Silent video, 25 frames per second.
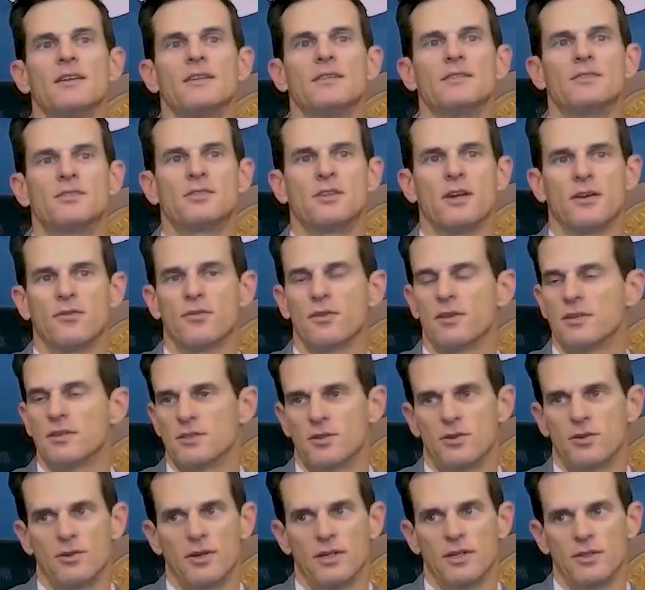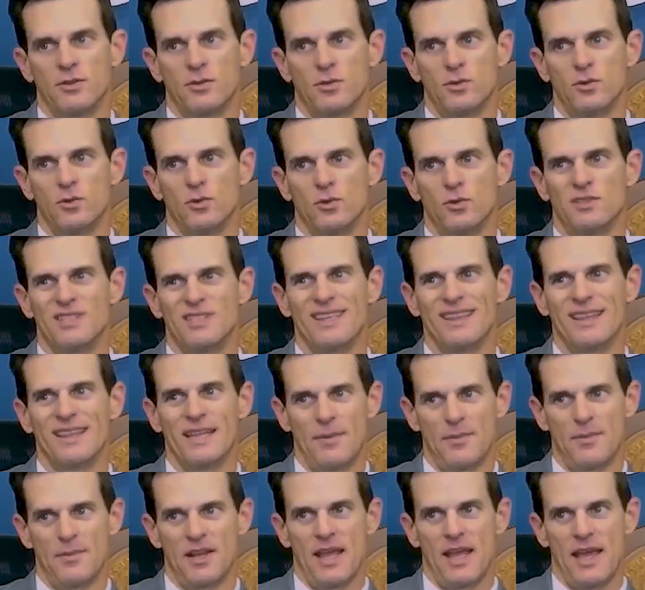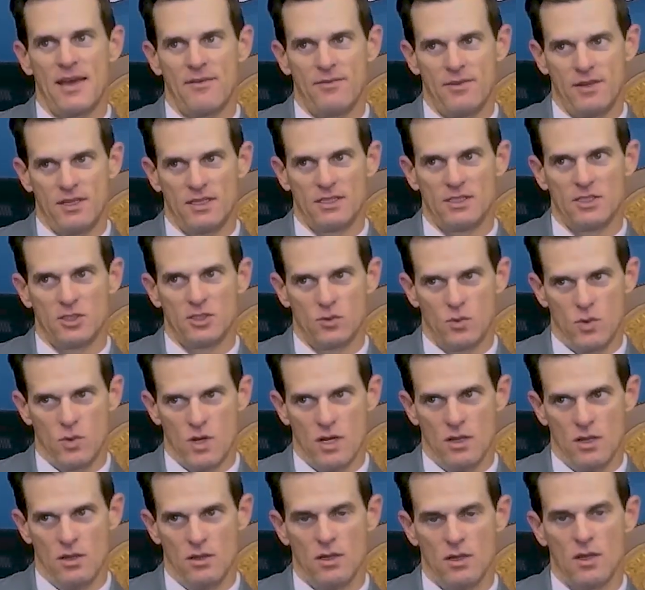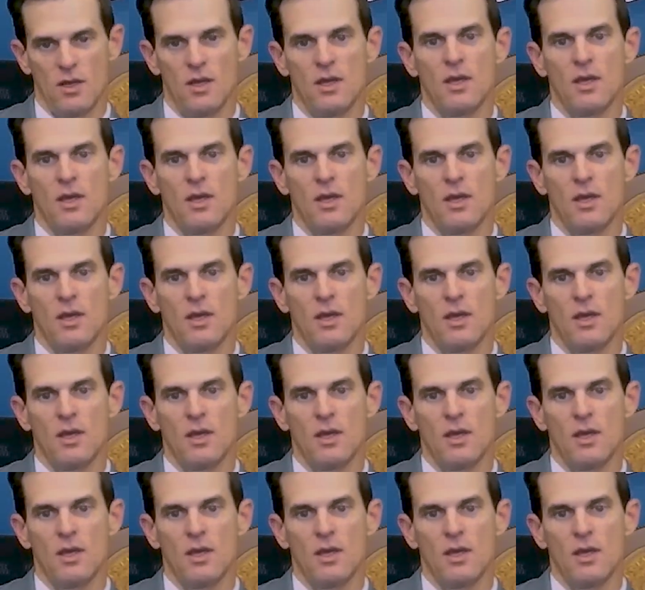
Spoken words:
Discovery is a great tool to limit evidence as well.